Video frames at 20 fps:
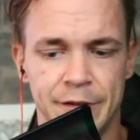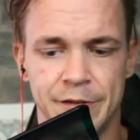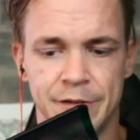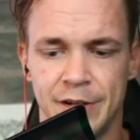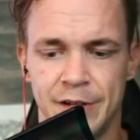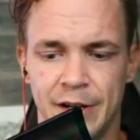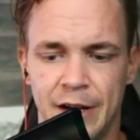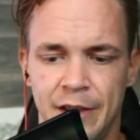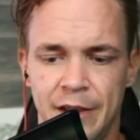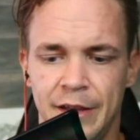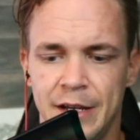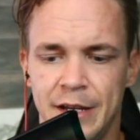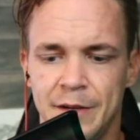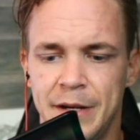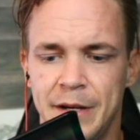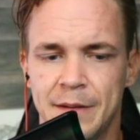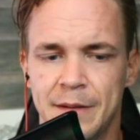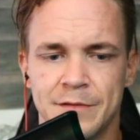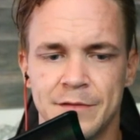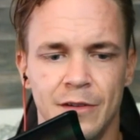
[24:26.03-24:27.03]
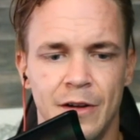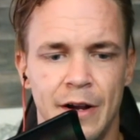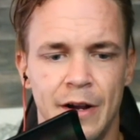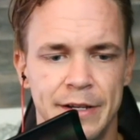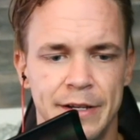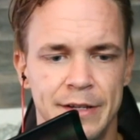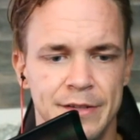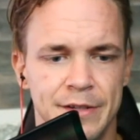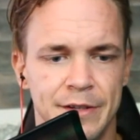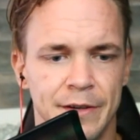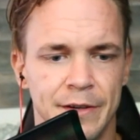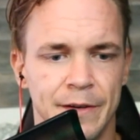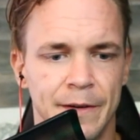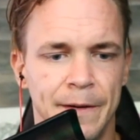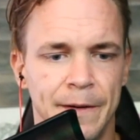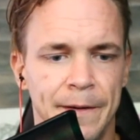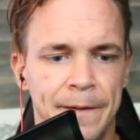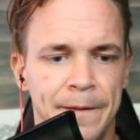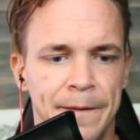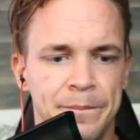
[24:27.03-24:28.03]
I think it becomes a lot easier.
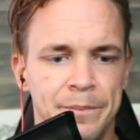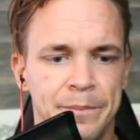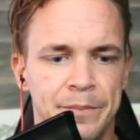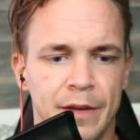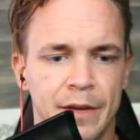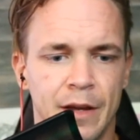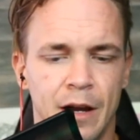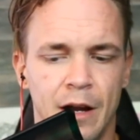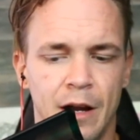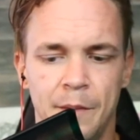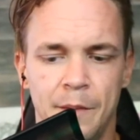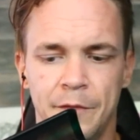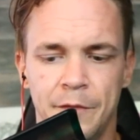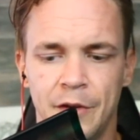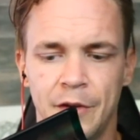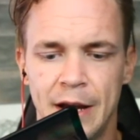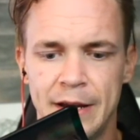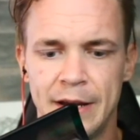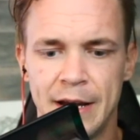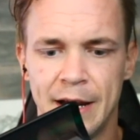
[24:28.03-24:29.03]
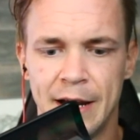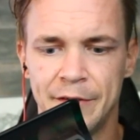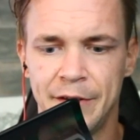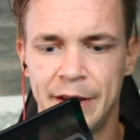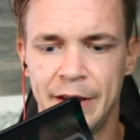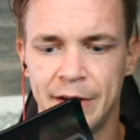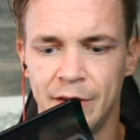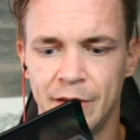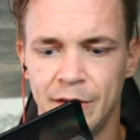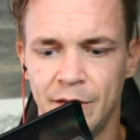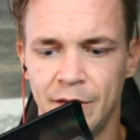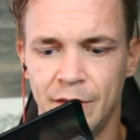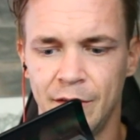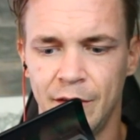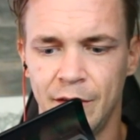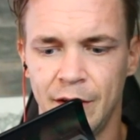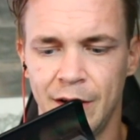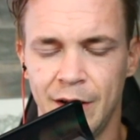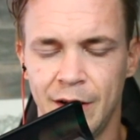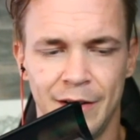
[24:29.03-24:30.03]
So yeah, everything,
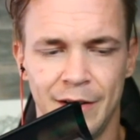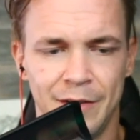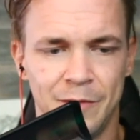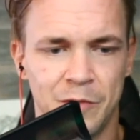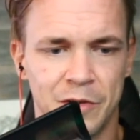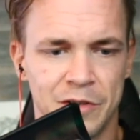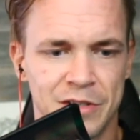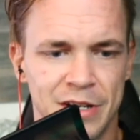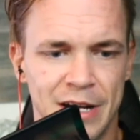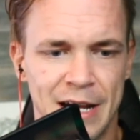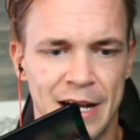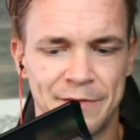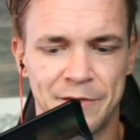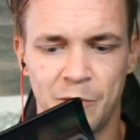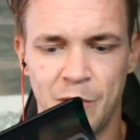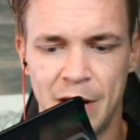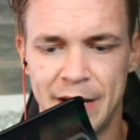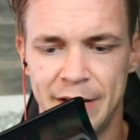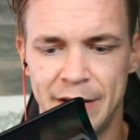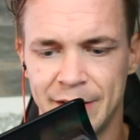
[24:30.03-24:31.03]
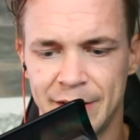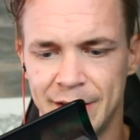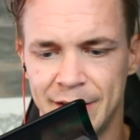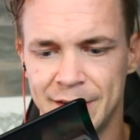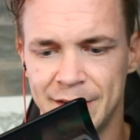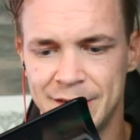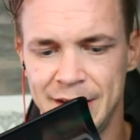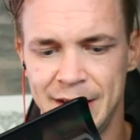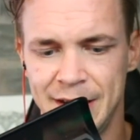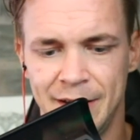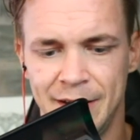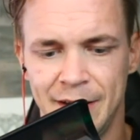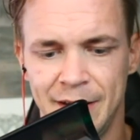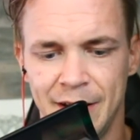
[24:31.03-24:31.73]
we're just gonna have to wait and see.